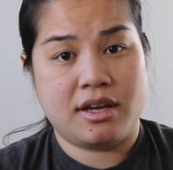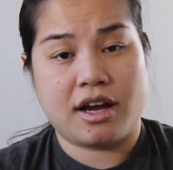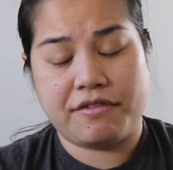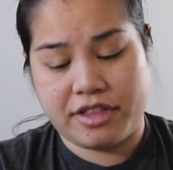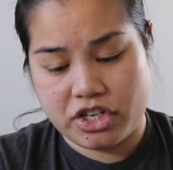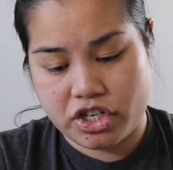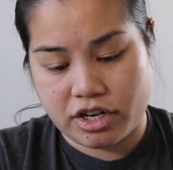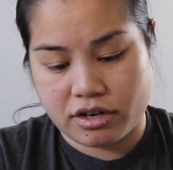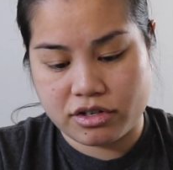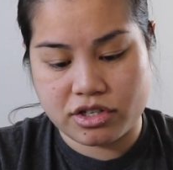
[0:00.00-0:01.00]
of this
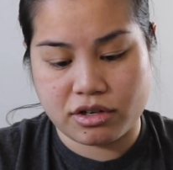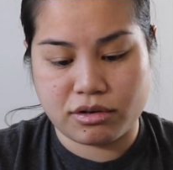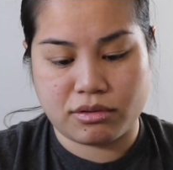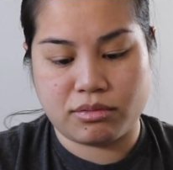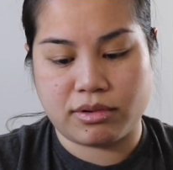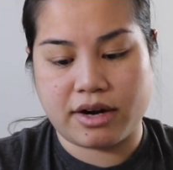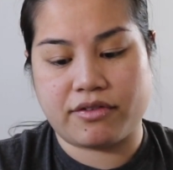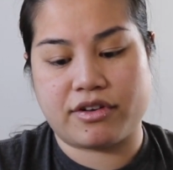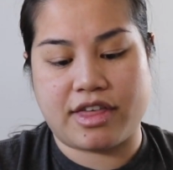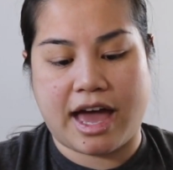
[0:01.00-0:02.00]
year, so
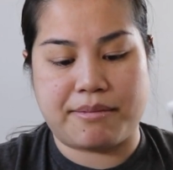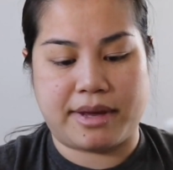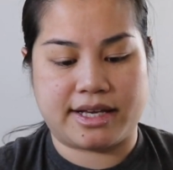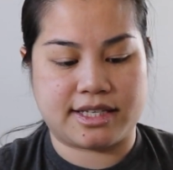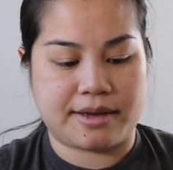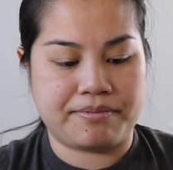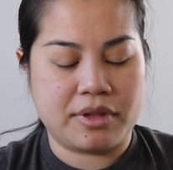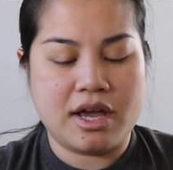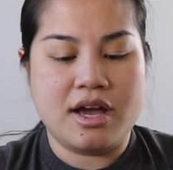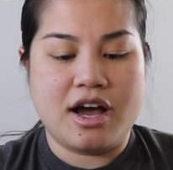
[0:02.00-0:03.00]
whatever that makes him.
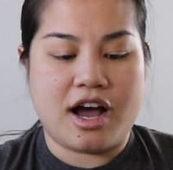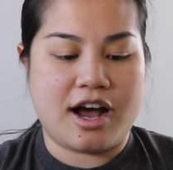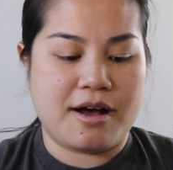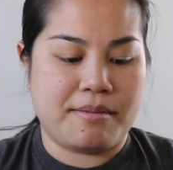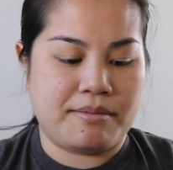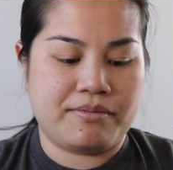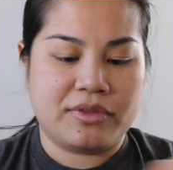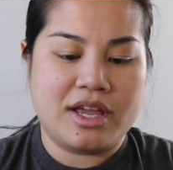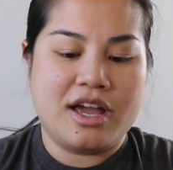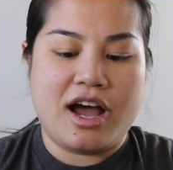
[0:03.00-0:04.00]
Um,
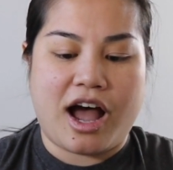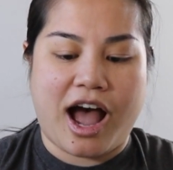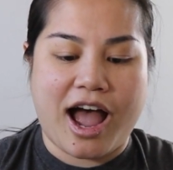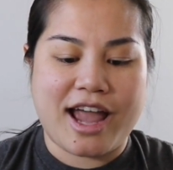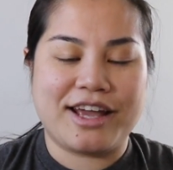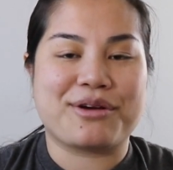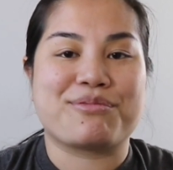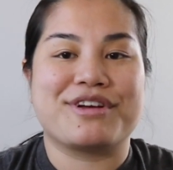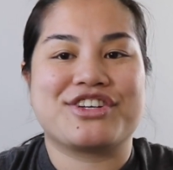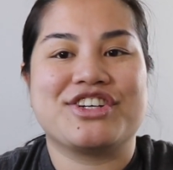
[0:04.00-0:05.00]
I
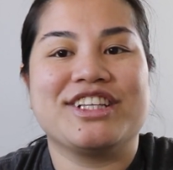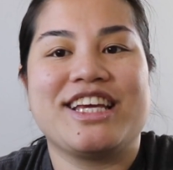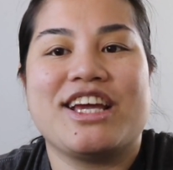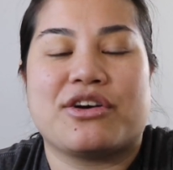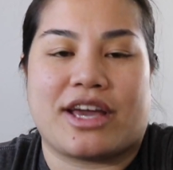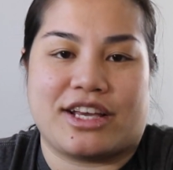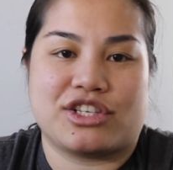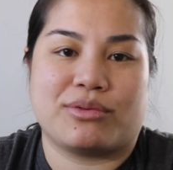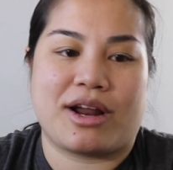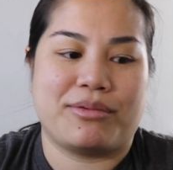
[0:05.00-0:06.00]
originally, okay,
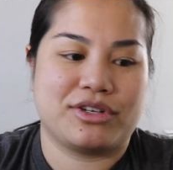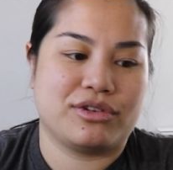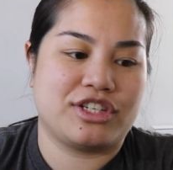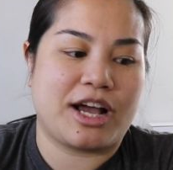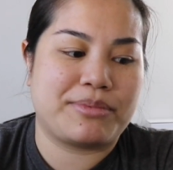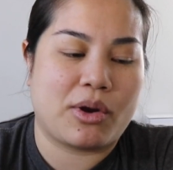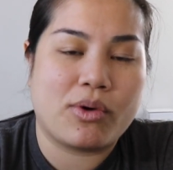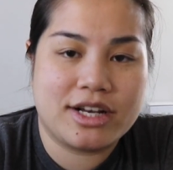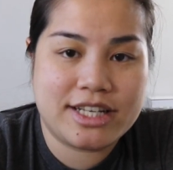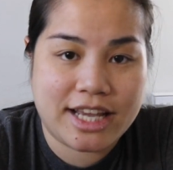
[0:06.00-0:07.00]
so when I went to adopt, I
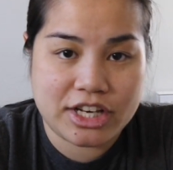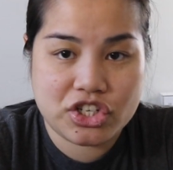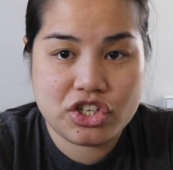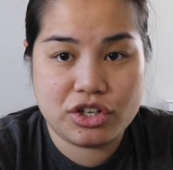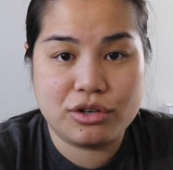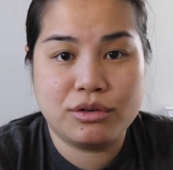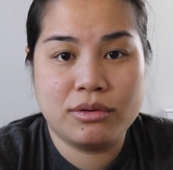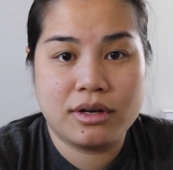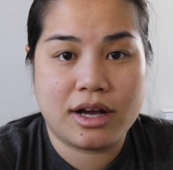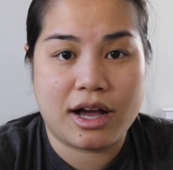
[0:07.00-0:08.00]
wanted to get
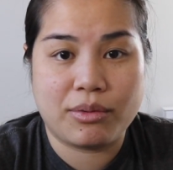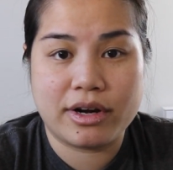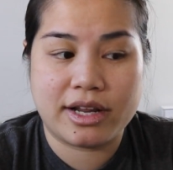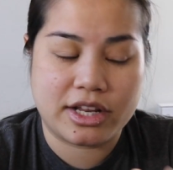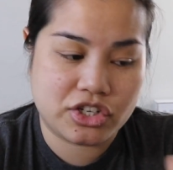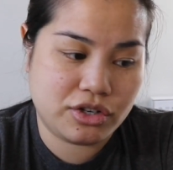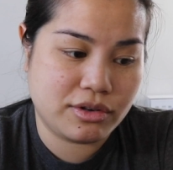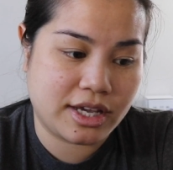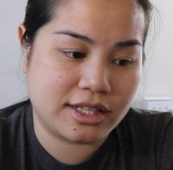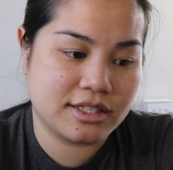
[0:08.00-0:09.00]
two I wanted to get two
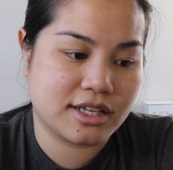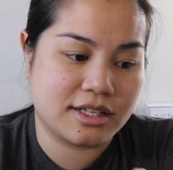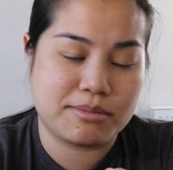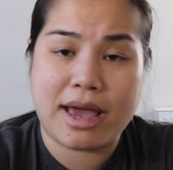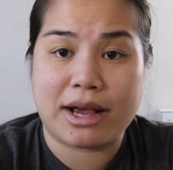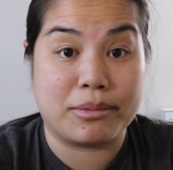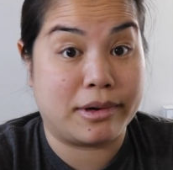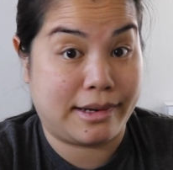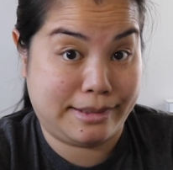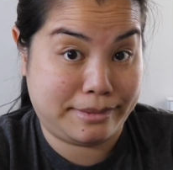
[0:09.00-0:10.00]
kittens because Mac would
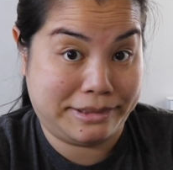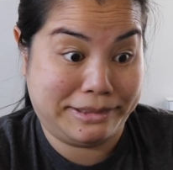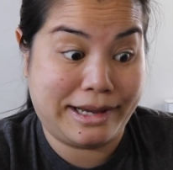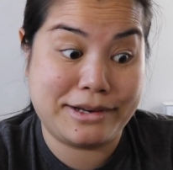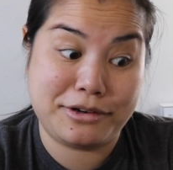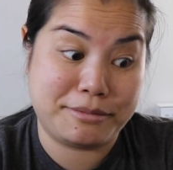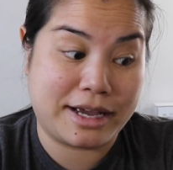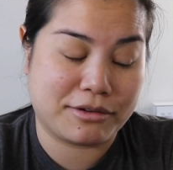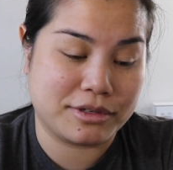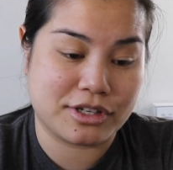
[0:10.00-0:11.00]
not want, I knew
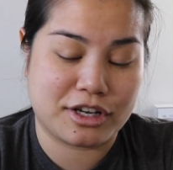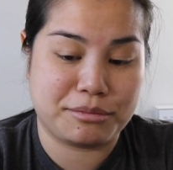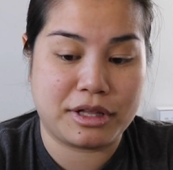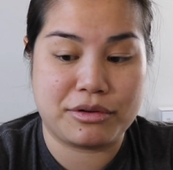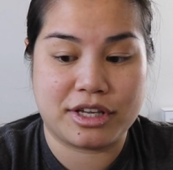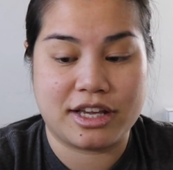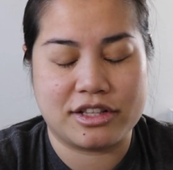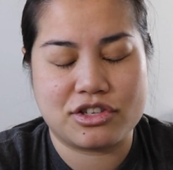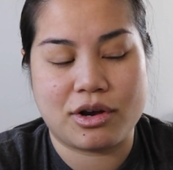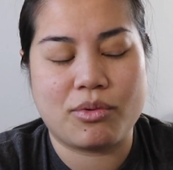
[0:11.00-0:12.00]
Mac wasn't going to play with a
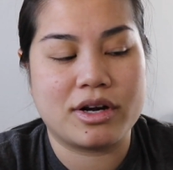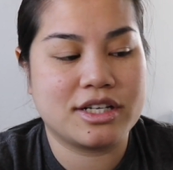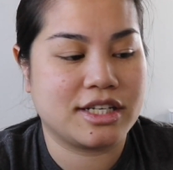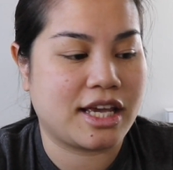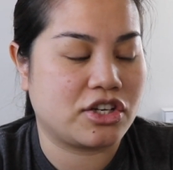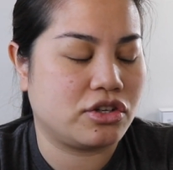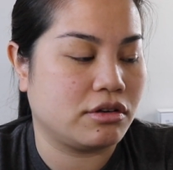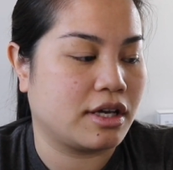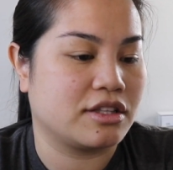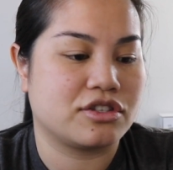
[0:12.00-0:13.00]
kitten. So I wanted to get two
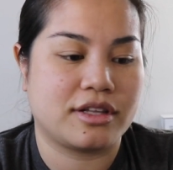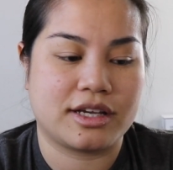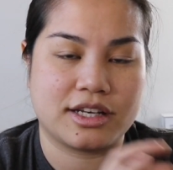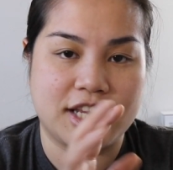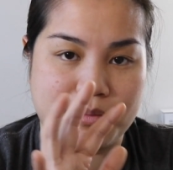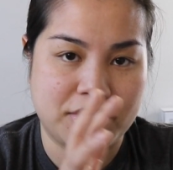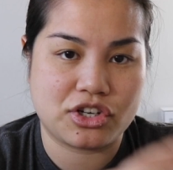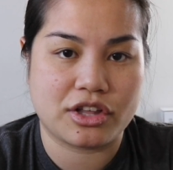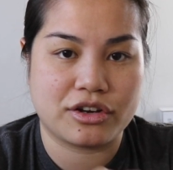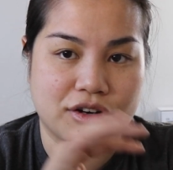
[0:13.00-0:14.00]
kittens so they could keep
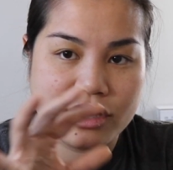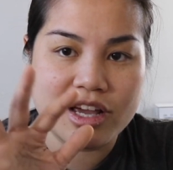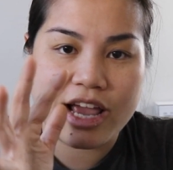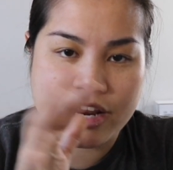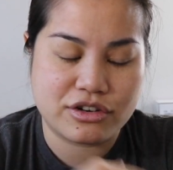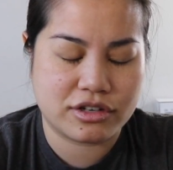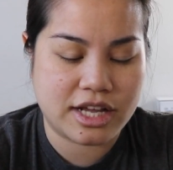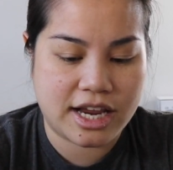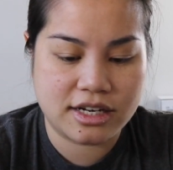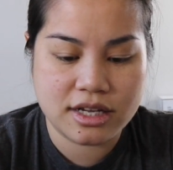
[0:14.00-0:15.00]
each other
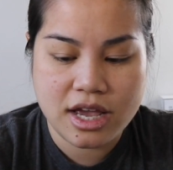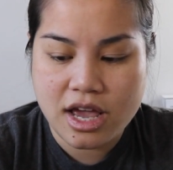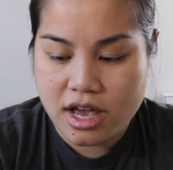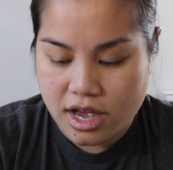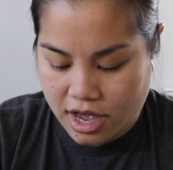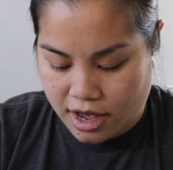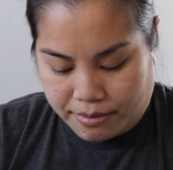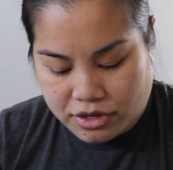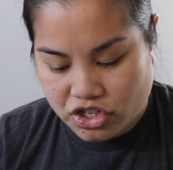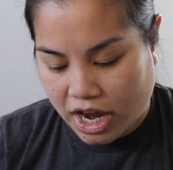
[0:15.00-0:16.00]
entertained.
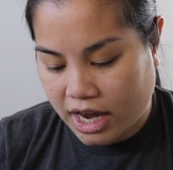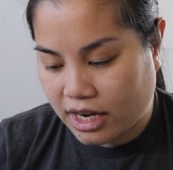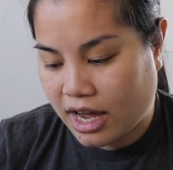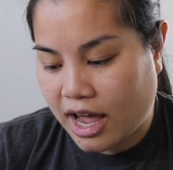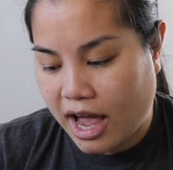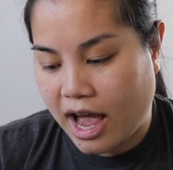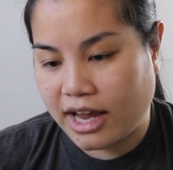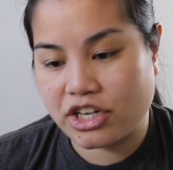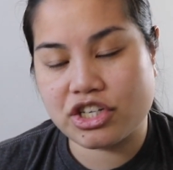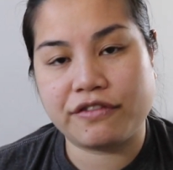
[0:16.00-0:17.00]
Um, Jack,
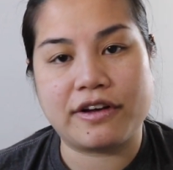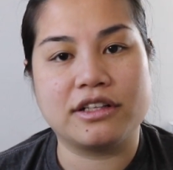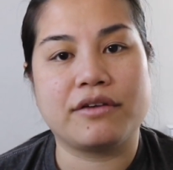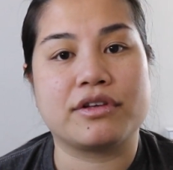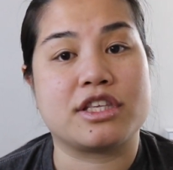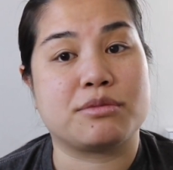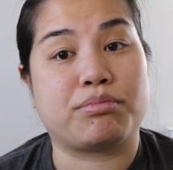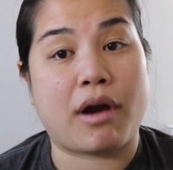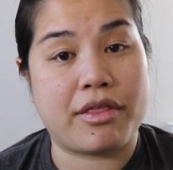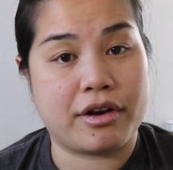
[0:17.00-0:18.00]
I actually fell in love with his
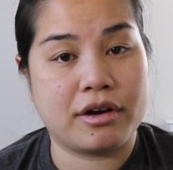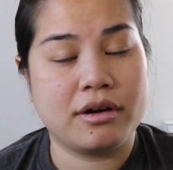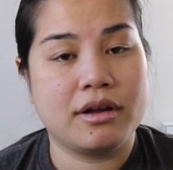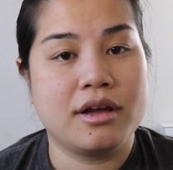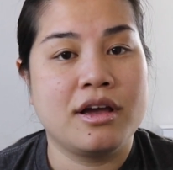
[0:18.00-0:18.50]
brother